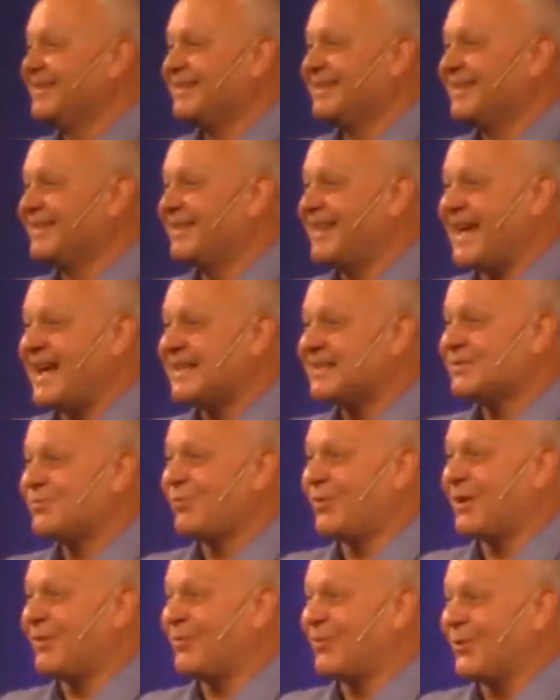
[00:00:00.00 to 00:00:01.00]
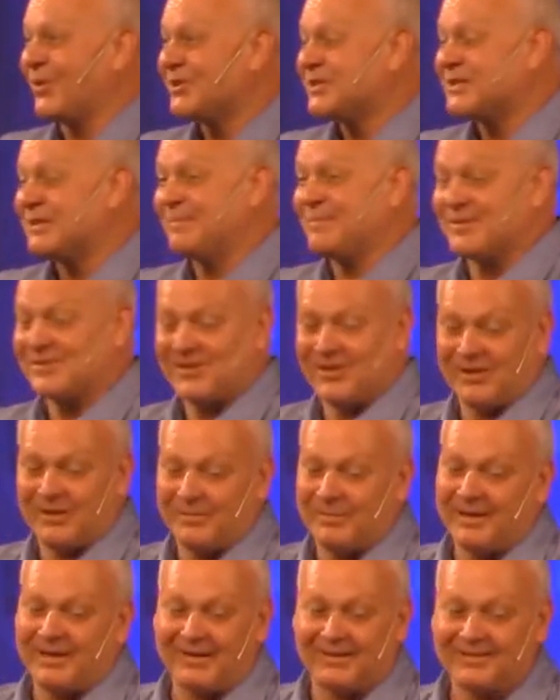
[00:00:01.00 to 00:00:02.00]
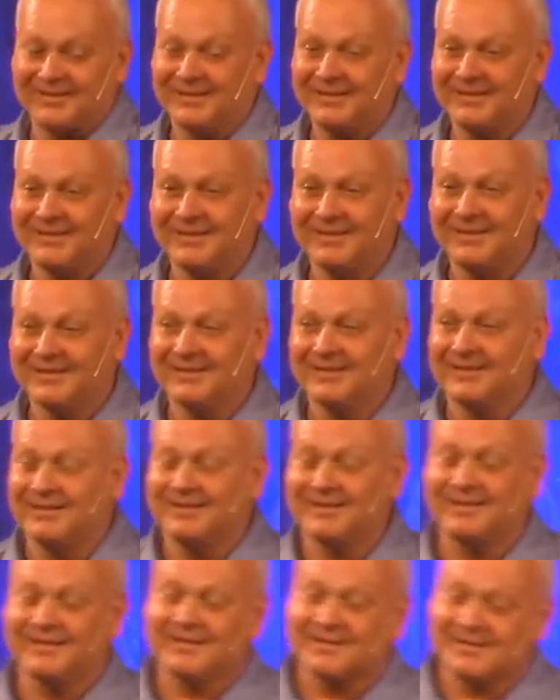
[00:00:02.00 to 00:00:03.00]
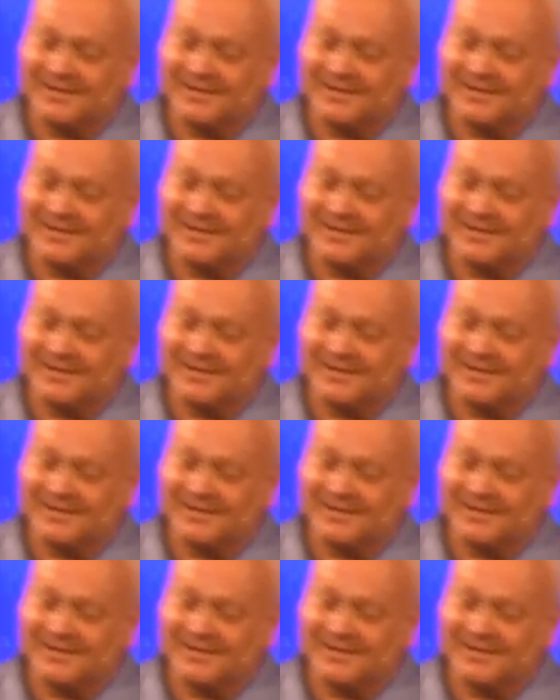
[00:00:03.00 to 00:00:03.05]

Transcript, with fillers: that's what worship is all about. It's